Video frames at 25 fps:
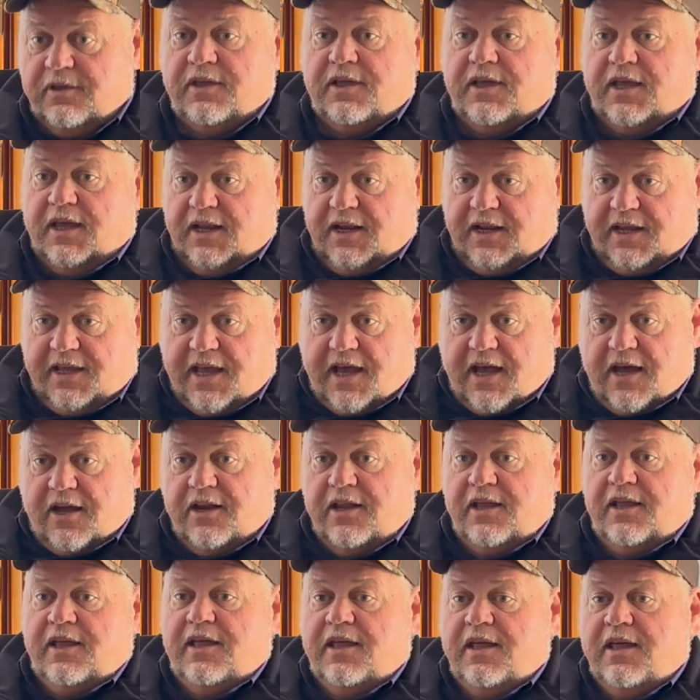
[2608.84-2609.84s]
in the
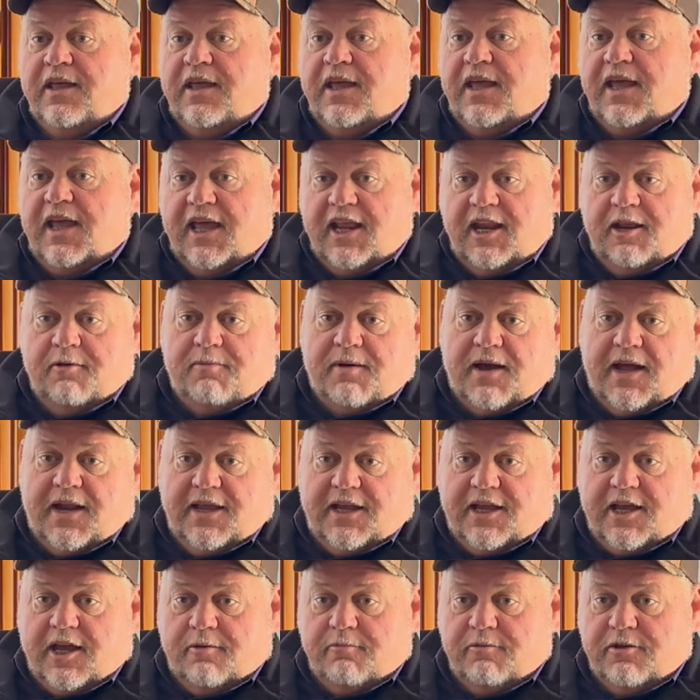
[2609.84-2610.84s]
county,
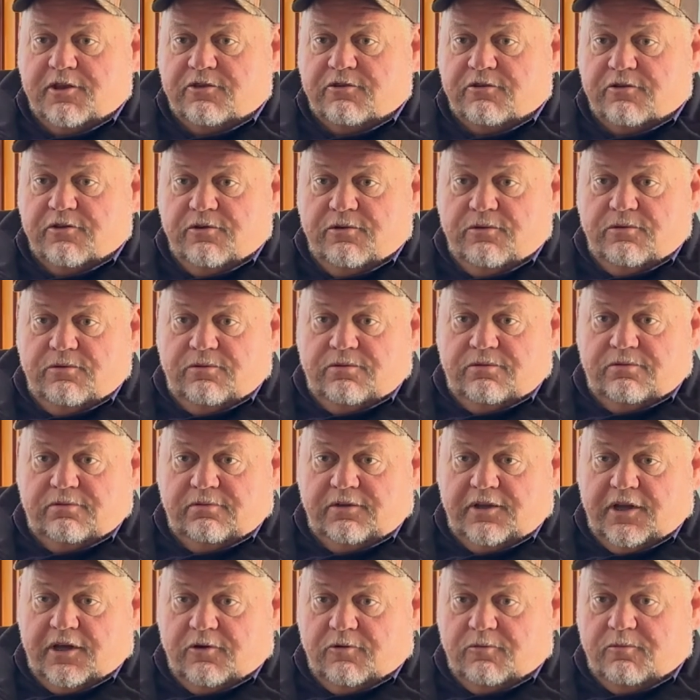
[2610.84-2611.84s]
anybody coming through,
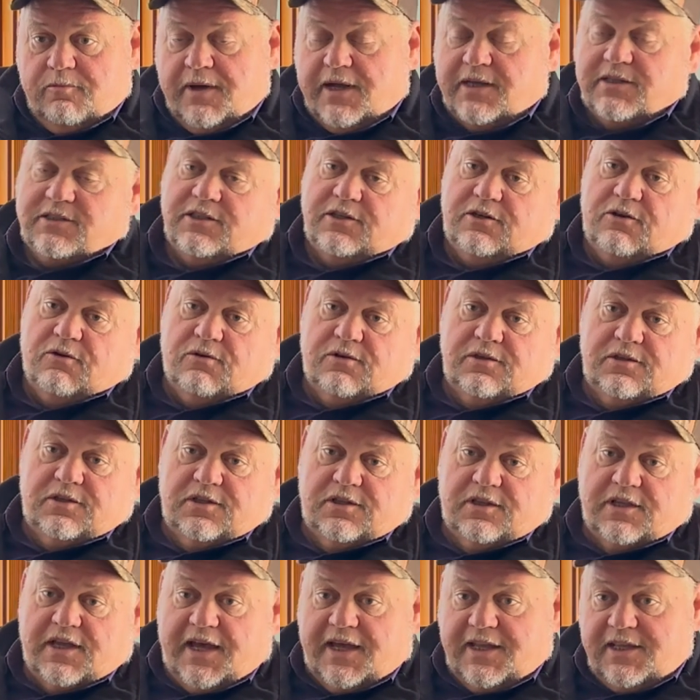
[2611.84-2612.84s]
basically going
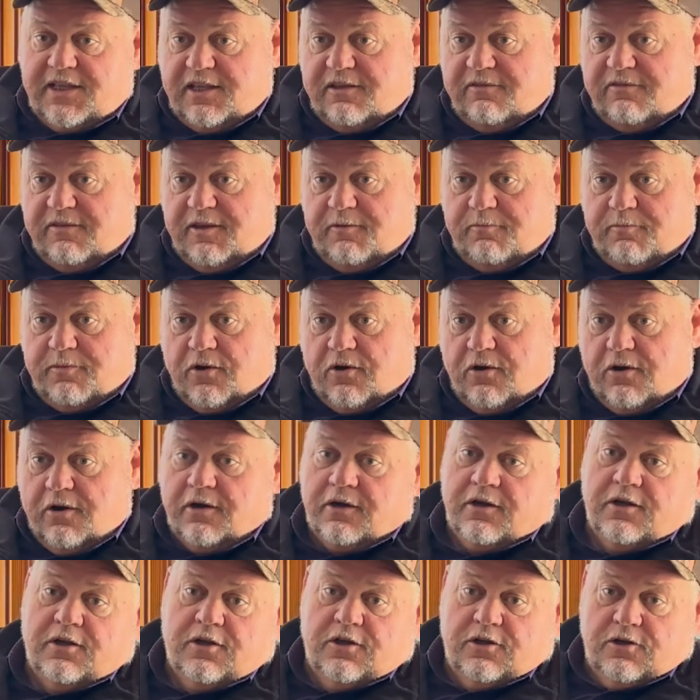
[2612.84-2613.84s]
to the ATV
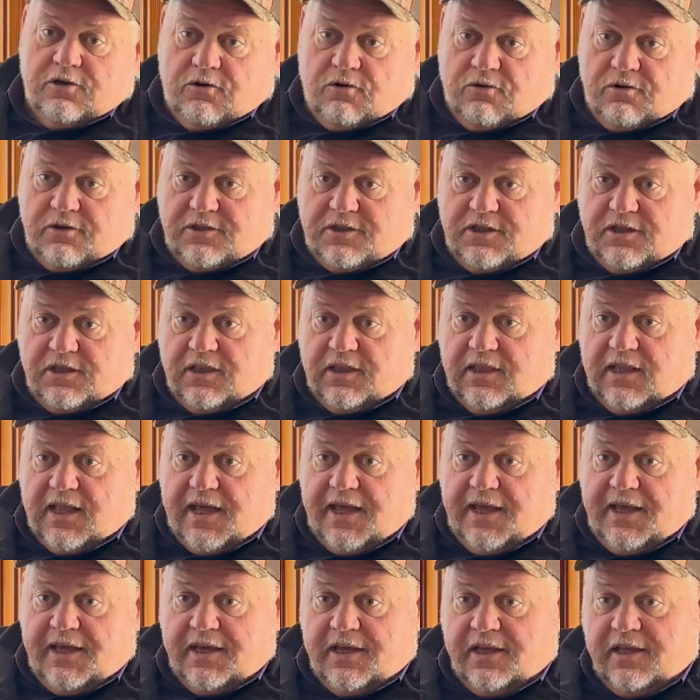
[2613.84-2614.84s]
park, going to the
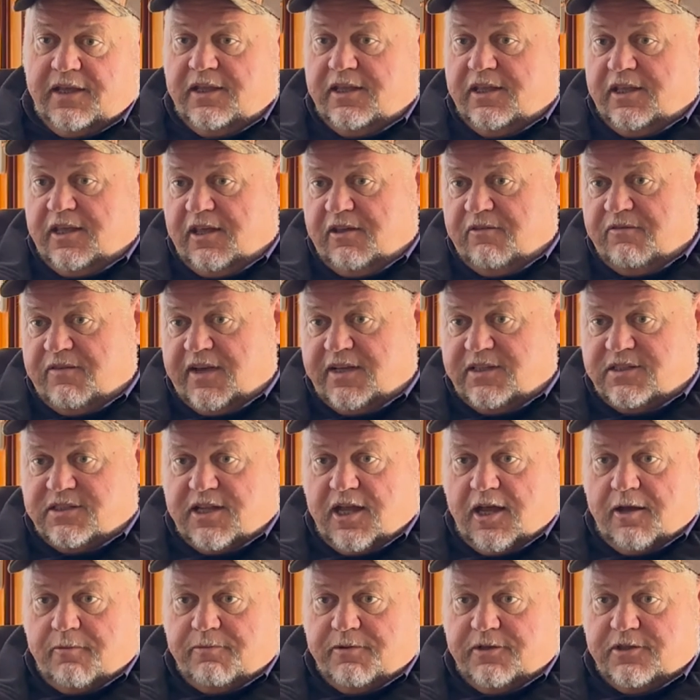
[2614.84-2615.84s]
lake, if they
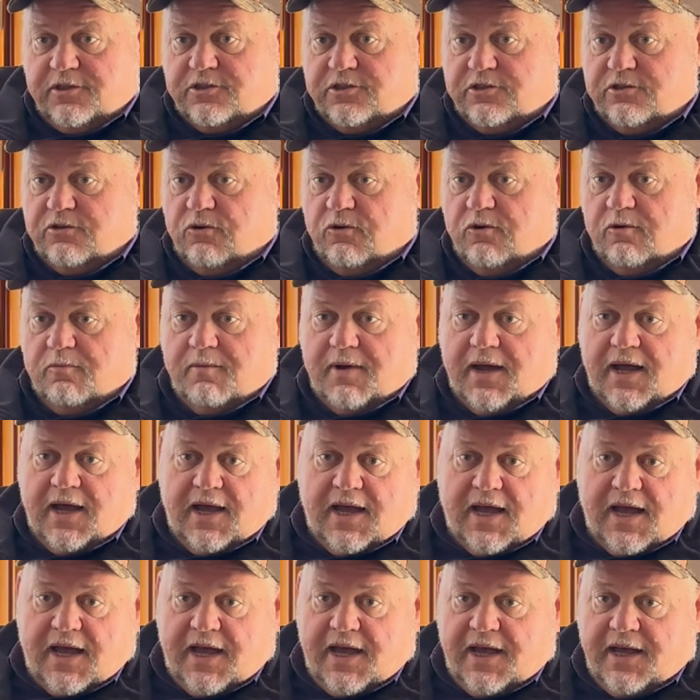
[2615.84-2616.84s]
stop at the store, buy
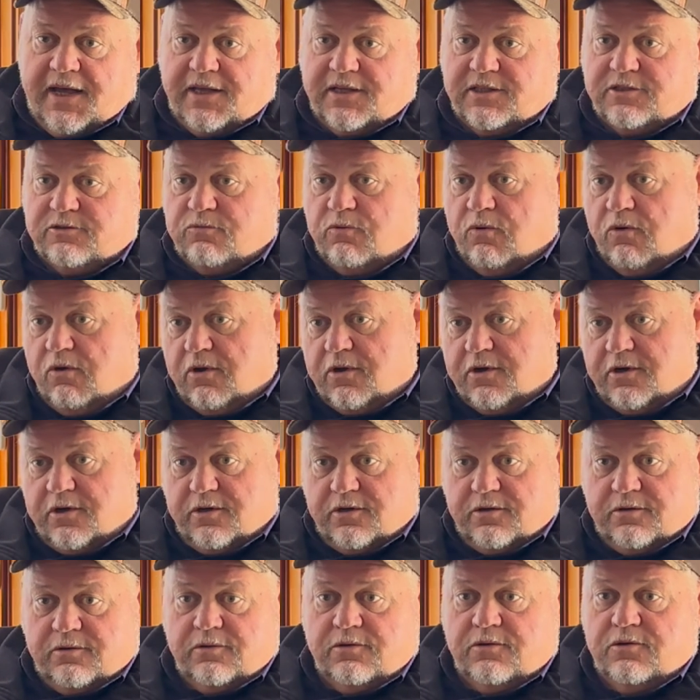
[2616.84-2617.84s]
ice,
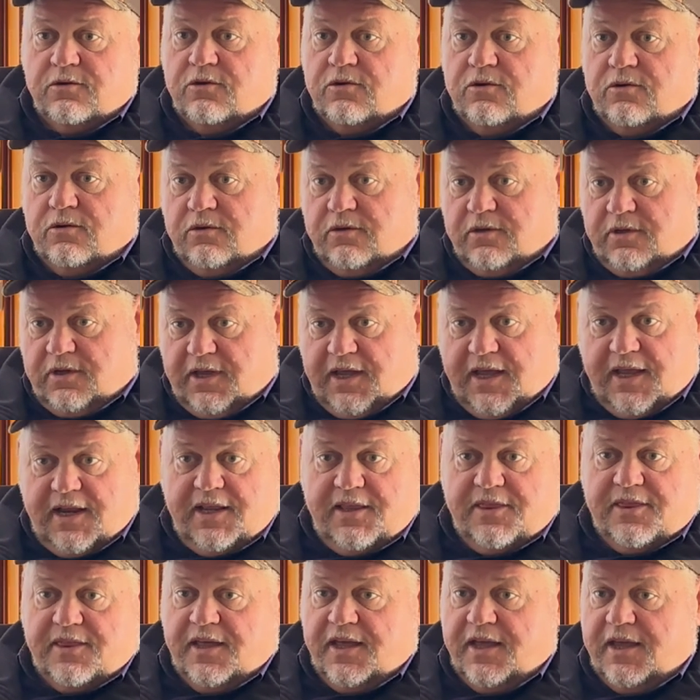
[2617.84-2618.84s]
water,
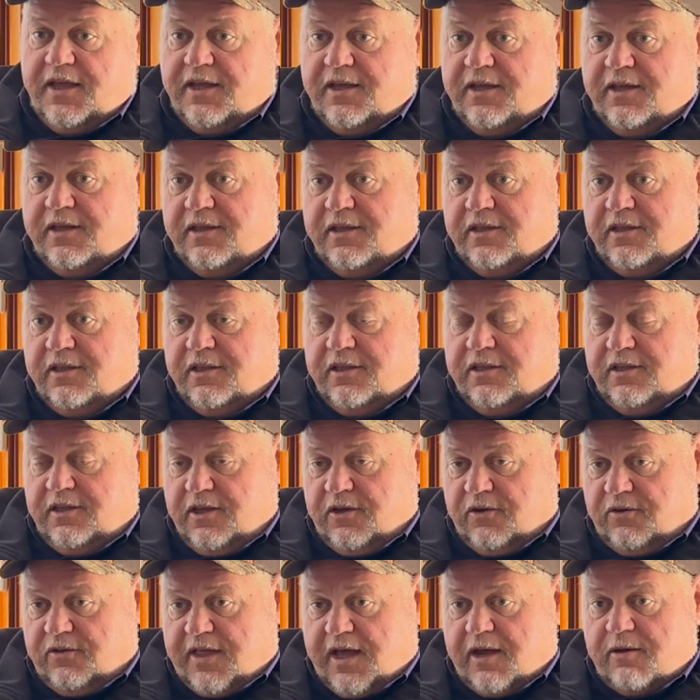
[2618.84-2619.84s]
anything,
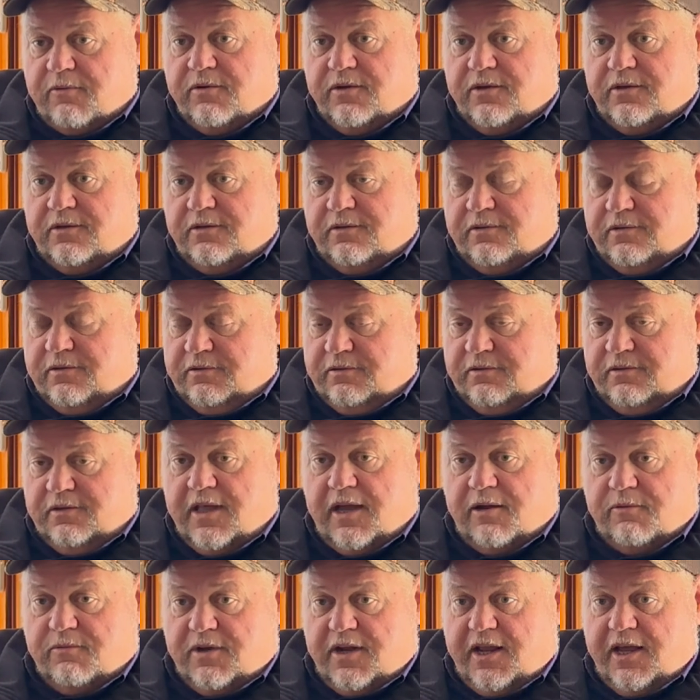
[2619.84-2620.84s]
that
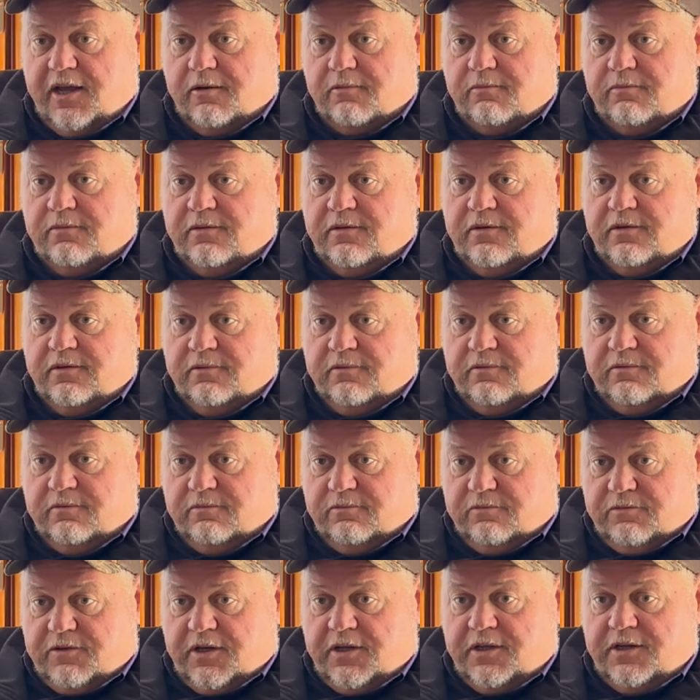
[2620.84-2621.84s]
would help
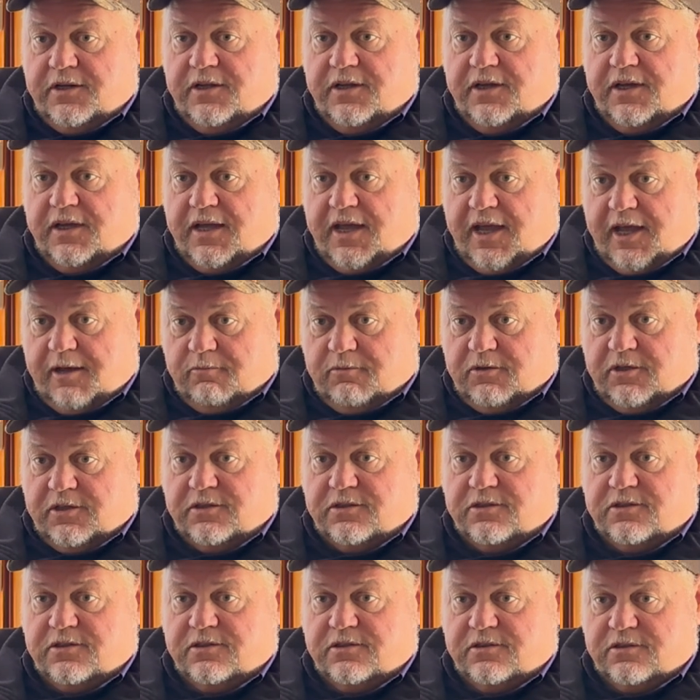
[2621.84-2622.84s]
fund the
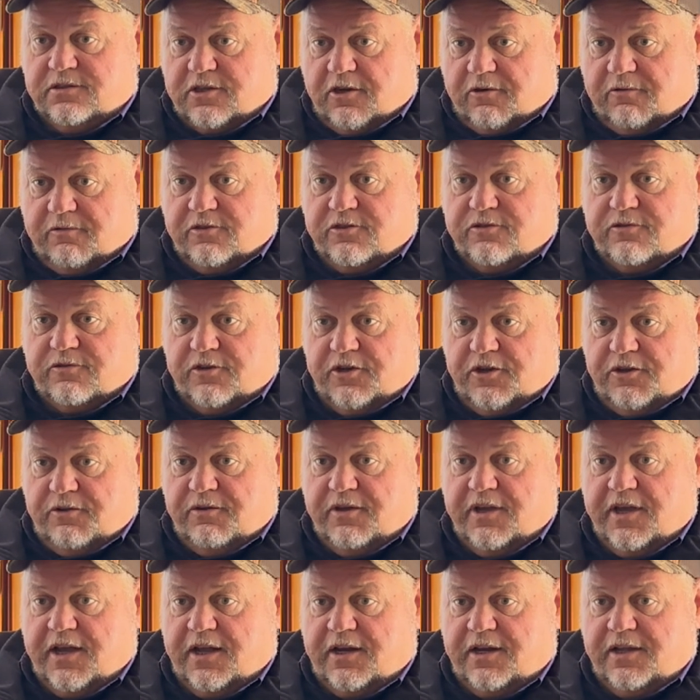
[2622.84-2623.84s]
ambulance service for
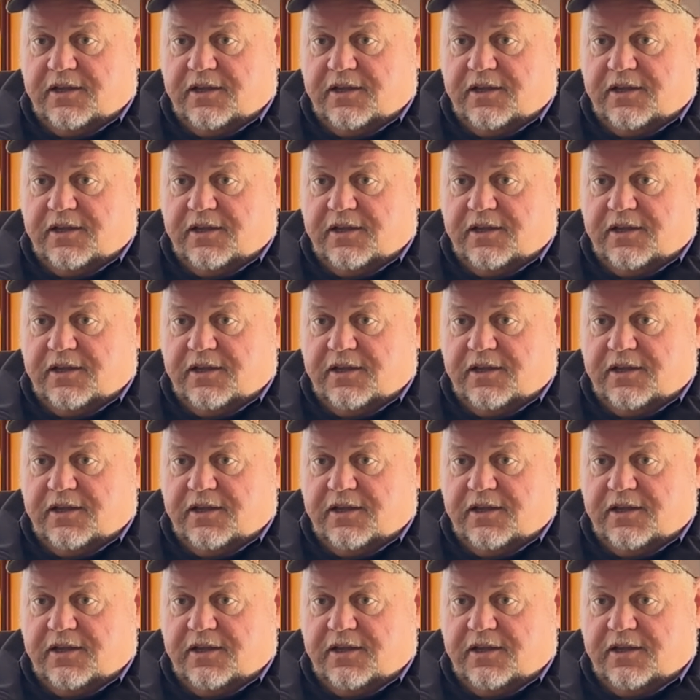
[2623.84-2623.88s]
Newton County,